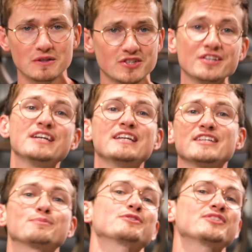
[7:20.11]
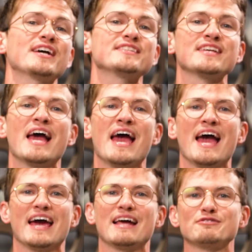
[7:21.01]
it's clean, it's precise,
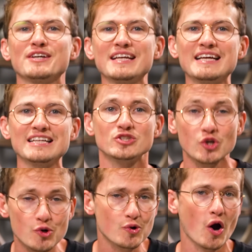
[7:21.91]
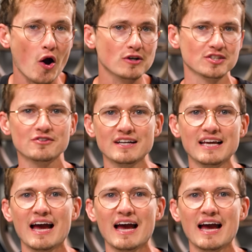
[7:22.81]
and after getting it in 2 cars already,